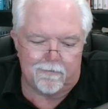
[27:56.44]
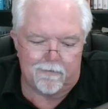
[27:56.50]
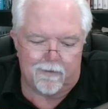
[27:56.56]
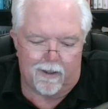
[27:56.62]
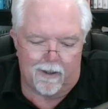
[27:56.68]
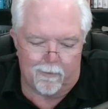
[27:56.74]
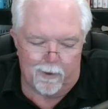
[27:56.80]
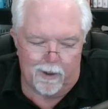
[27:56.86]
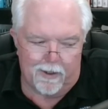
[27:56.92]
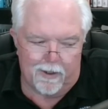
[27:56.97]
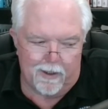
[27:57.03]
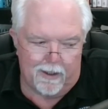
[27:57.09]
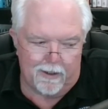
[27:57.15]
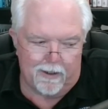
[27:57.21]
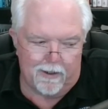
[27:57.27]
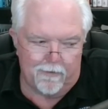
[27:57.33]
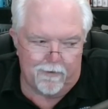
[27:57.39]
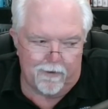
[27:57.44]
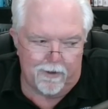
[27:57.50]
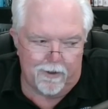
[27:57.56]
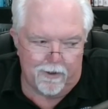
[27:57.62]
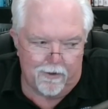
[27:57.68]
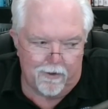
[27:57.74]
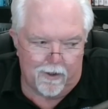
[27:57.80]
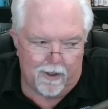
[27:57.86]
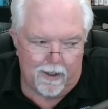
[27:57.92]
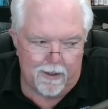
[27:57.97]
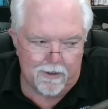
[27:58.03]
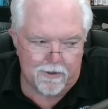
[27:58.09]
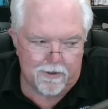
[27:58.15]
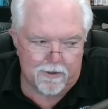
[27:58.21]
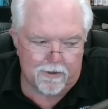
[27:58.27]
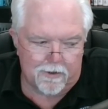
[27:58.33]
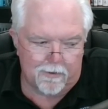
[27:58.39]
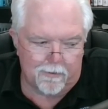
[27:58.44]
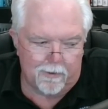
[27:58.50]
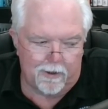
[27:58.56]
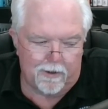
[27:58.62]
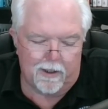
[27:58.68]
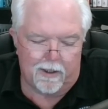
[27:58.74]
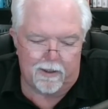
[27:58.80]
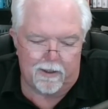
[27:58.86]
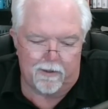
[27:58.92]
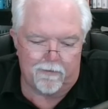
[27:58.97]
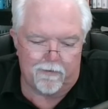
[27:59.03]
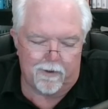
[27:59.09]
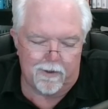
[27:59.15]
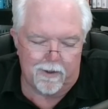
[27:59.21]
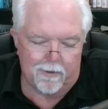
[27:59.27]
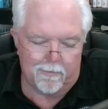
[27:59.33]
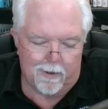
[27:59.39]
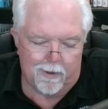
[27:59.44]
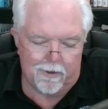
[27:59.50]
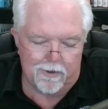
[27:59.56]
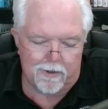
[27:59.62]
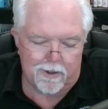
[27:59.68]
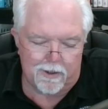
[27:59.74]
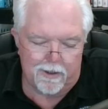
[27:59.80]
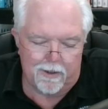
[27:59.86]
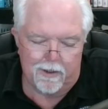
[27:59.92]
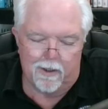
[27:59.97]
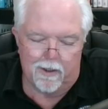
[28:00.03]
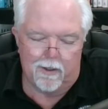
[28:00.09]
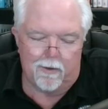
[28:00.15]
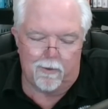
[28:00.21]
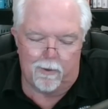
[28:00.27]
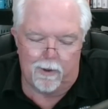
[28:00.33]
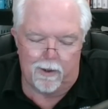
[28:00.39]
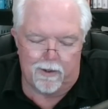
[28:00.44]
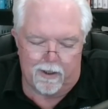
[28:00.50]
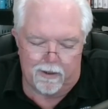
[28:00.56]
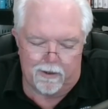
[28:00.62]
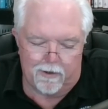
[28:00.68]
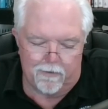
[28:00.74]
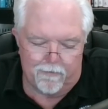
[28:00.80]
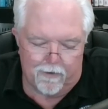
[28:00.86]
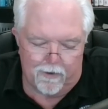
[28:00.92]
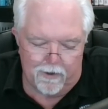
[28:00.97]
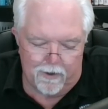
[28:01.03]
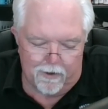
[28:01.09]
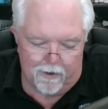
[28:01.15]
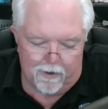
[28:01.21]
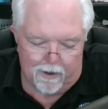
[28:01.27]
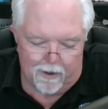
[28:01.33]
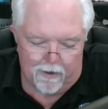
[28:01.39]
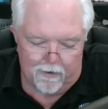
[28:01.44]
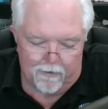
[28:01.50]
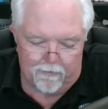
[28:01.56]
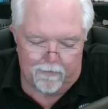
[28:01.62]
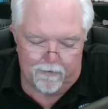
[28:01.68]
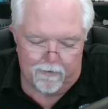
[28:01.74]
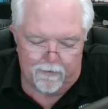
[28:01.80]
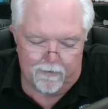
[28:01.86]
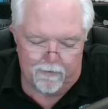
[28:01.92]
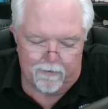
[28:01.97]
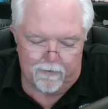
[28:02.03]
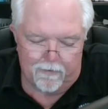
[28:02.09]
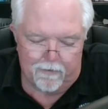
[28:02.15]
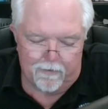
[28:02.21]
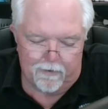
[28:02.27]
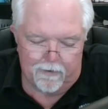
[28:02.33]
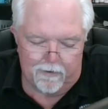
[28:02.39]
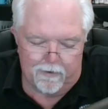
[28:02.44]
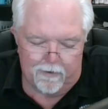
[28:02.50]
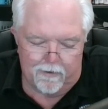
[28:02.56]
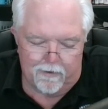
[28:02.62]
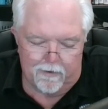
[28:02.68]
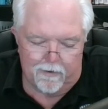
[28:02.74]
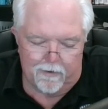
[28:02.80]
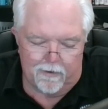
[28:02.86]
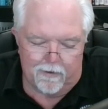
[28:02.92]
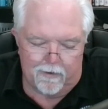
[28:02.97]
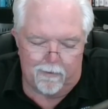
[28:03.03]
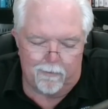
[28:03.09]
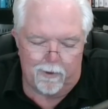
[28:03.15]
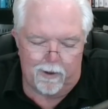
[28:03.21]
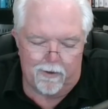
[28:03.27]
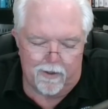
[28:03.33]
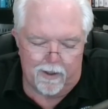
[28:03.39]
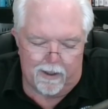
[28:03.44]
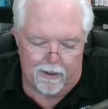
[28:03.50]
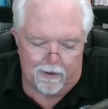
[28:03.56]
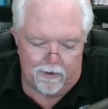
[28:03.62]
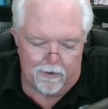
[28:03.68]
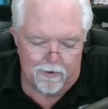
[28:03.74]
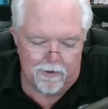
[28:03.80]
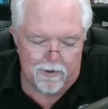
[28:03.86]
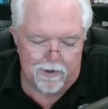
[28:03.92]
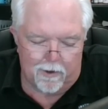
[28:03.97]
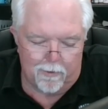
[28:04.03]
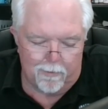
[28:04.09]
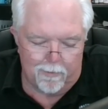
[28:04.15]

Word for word: Father, we thank you for your grace. We thank you for your mercy. We thank you for your love. And we thank you so